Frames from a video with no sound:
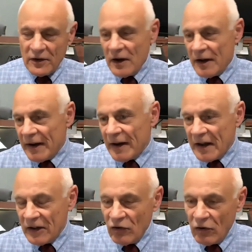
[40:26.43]
Khanna and
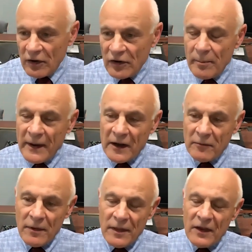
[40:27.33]
I talked
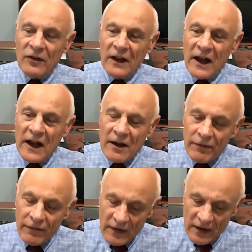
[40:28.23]
about with these live